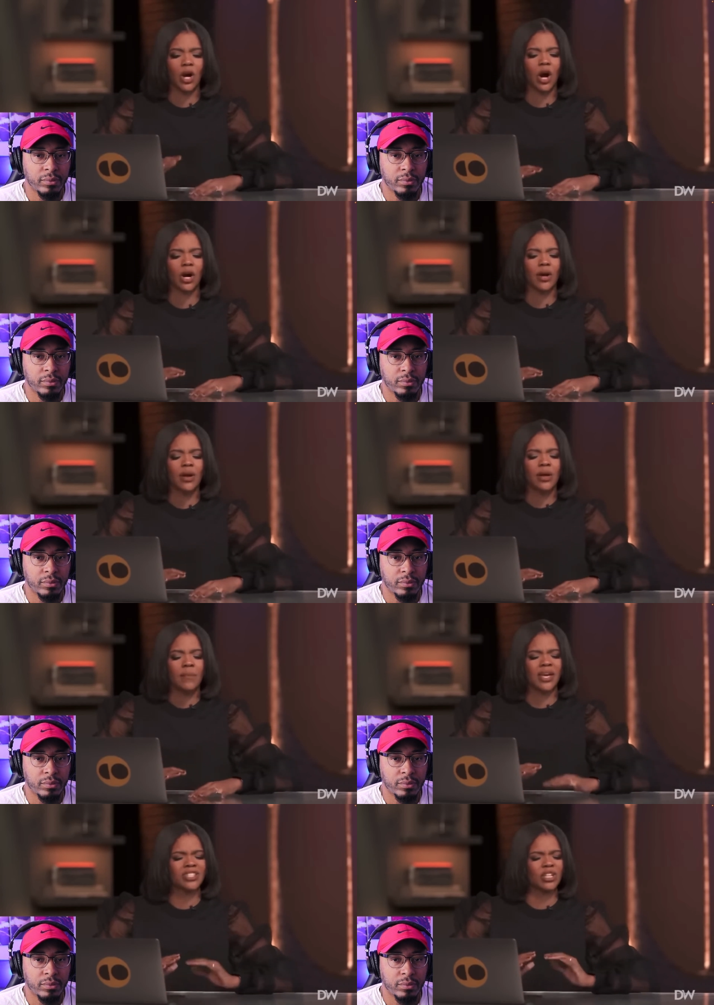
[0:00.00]
Speaker 1: from the heart
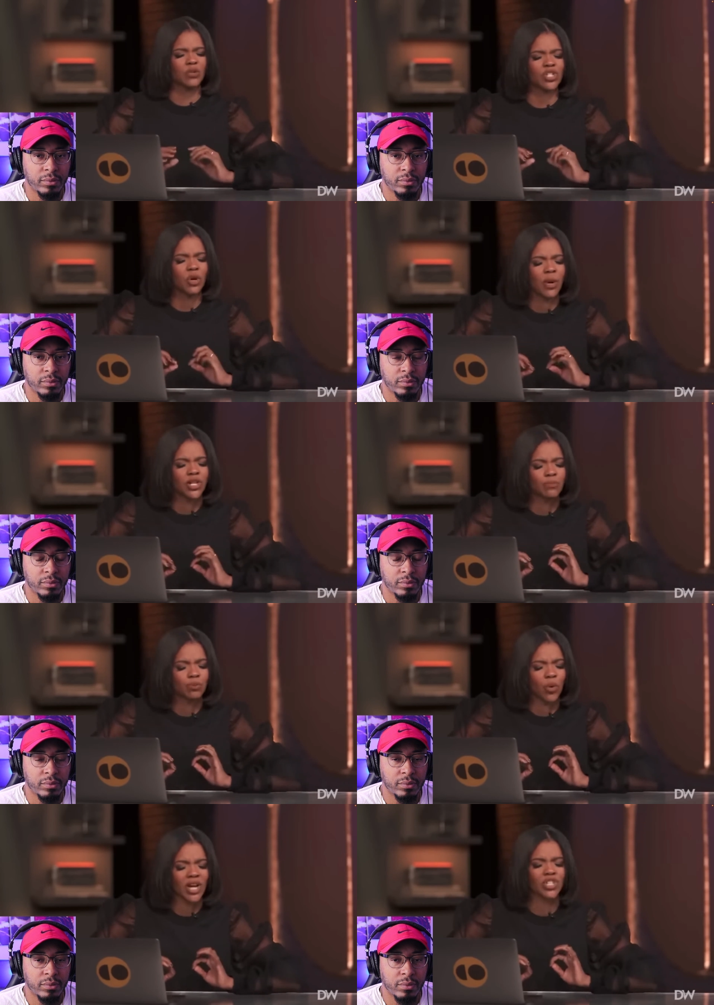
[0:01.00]
because there was so
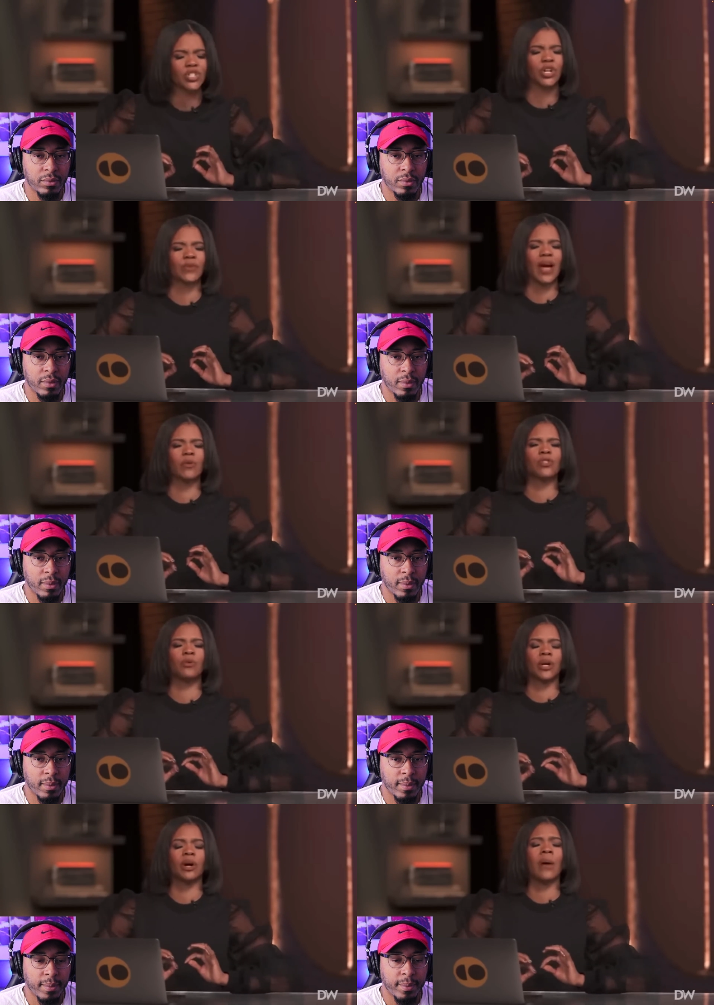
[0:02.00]
much pressure that
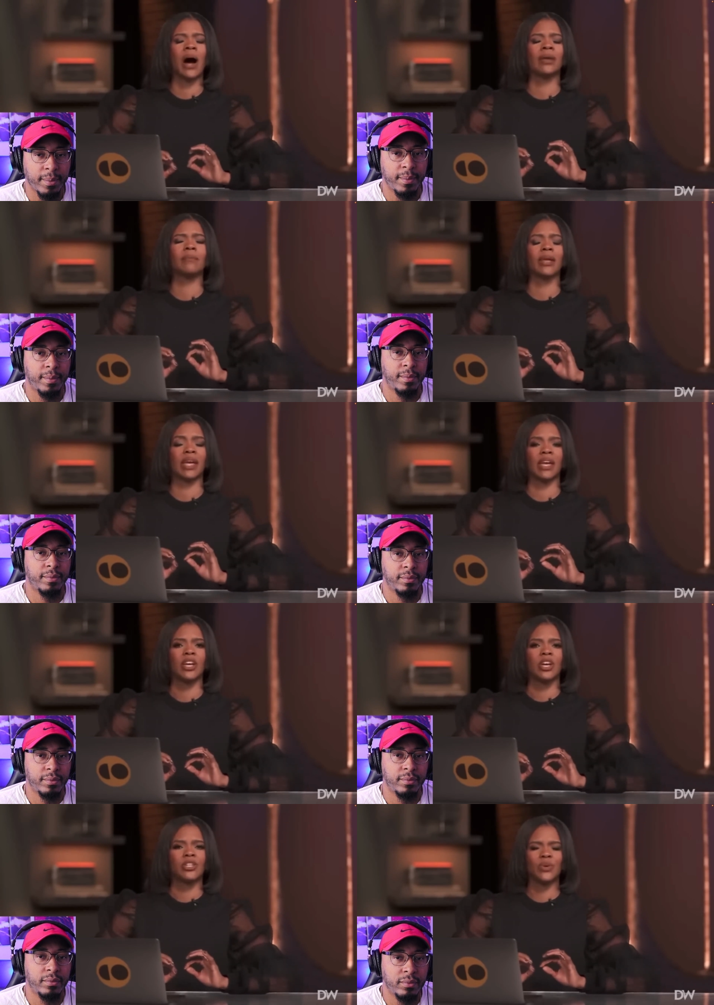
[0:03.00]
was put upon
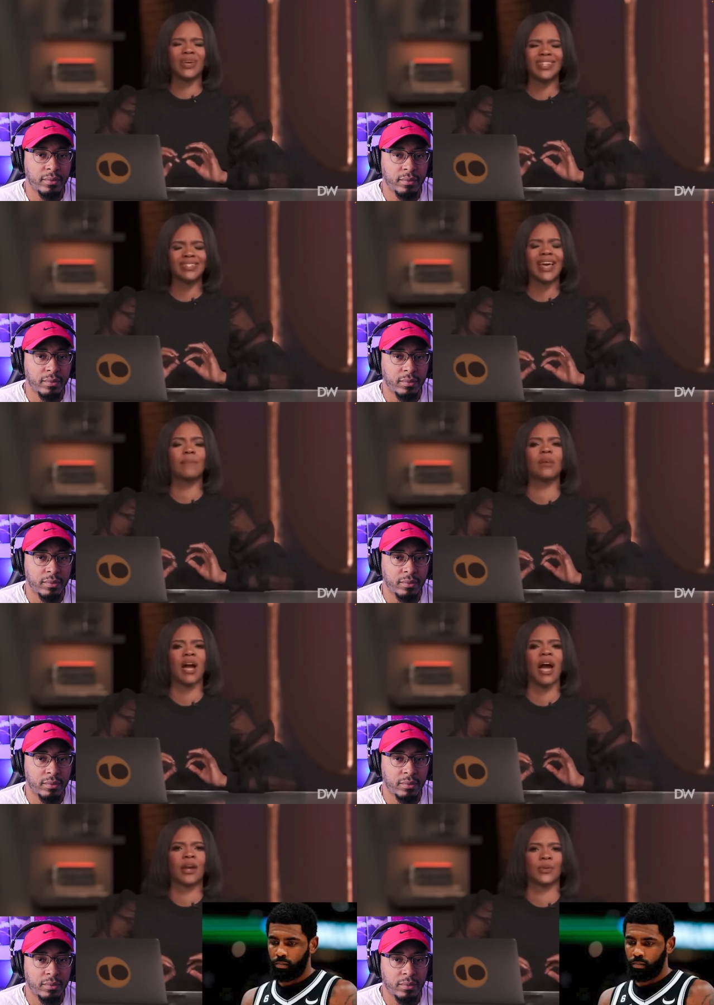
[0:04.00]
me to
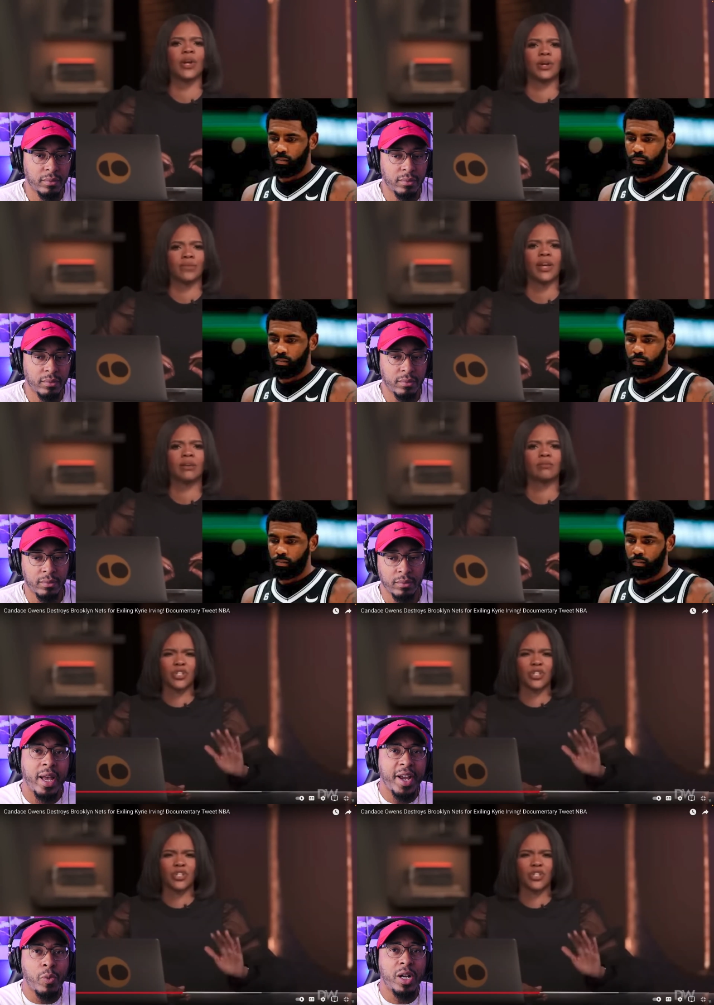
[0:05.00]
condemn Kyrie Irving.
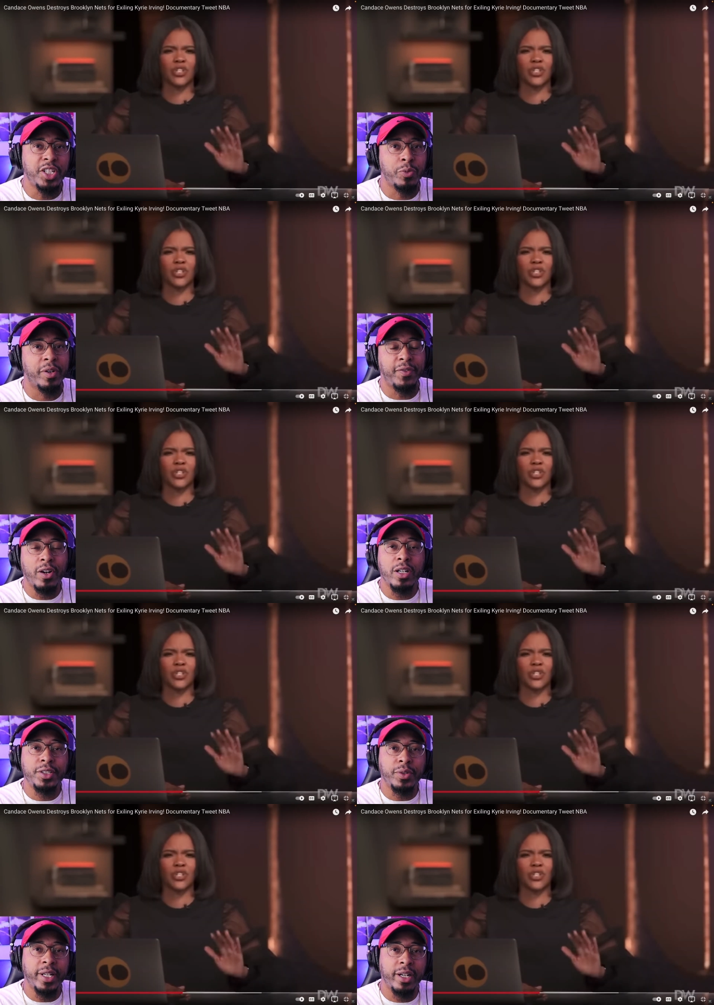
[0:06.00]
Speaker 2: And what she's
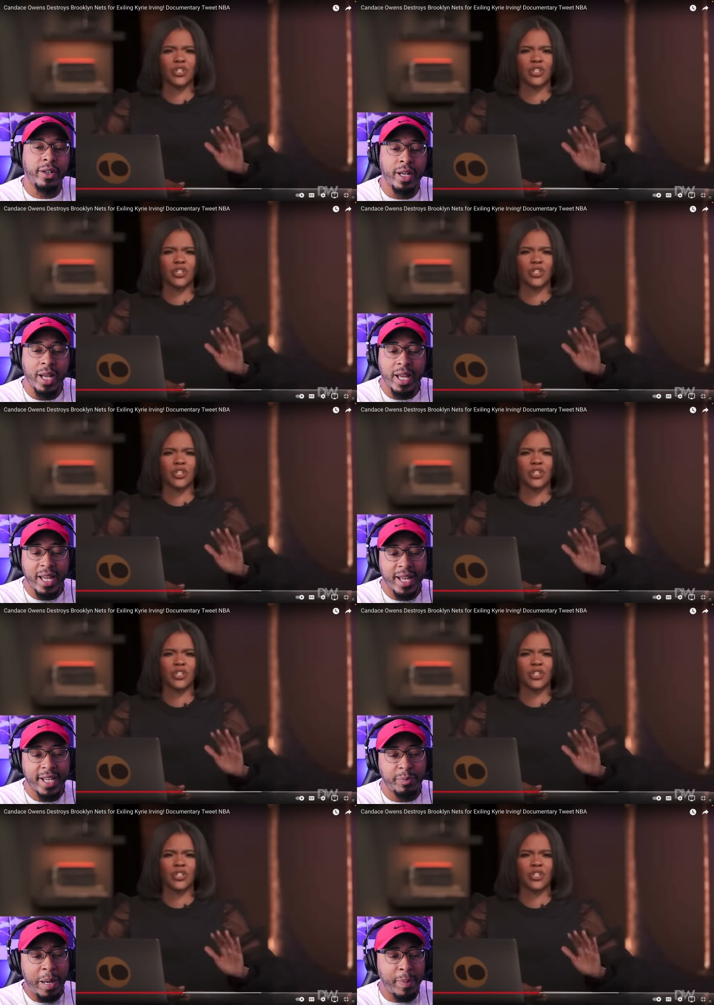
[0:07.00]
referring to here
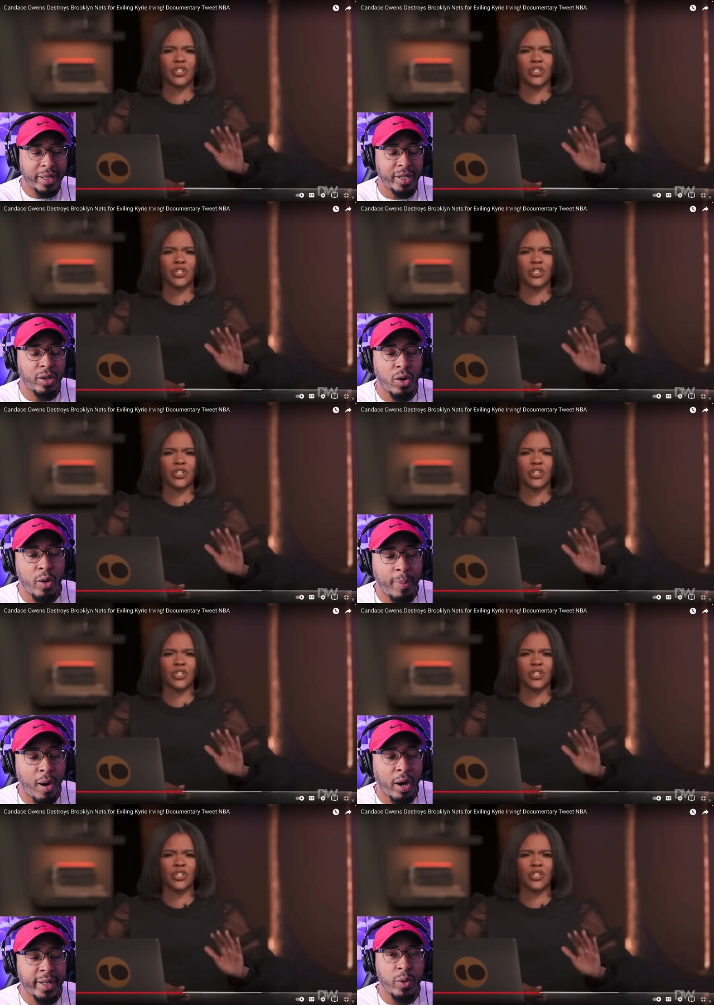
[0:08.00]
is people in her own
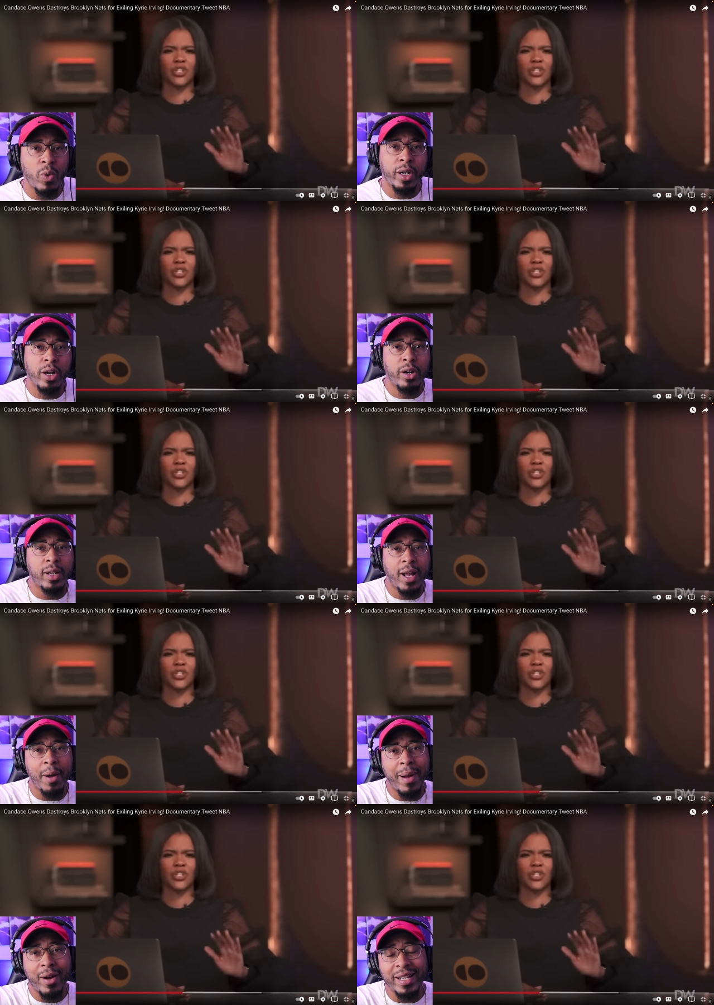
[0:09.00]
party wanted her to
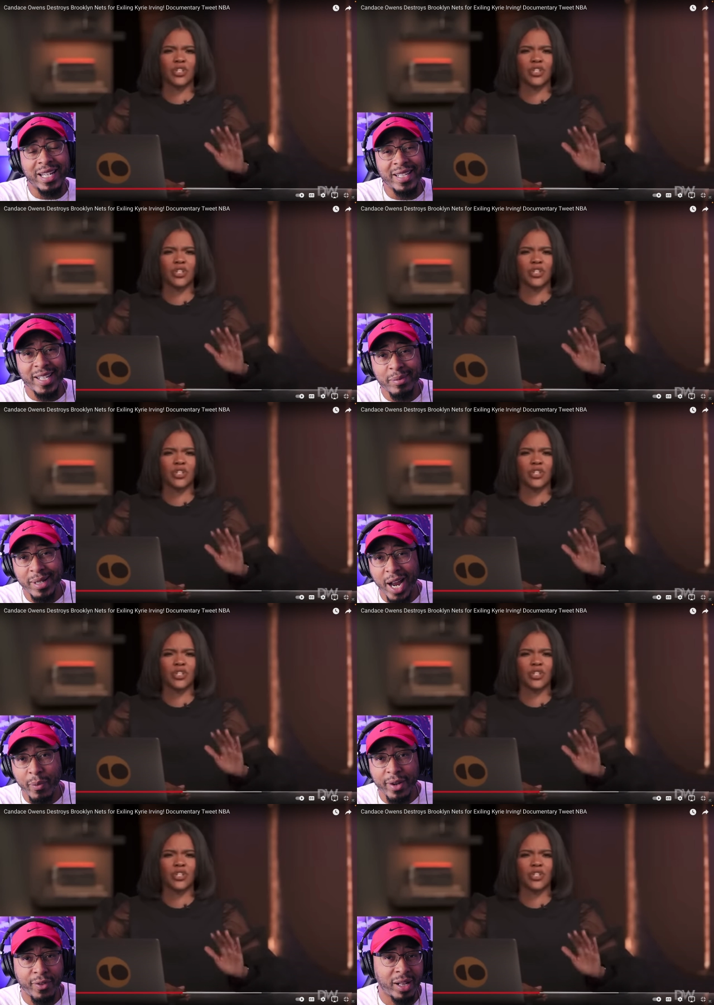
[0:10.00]
come out and condemn
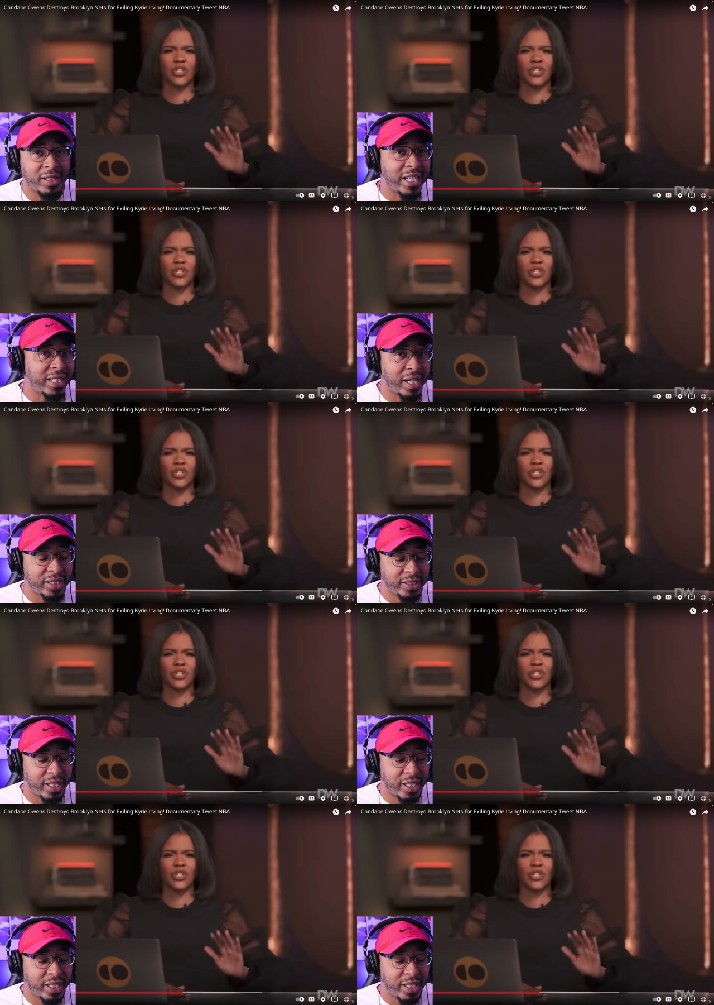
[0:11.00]
Kyrie for the link that he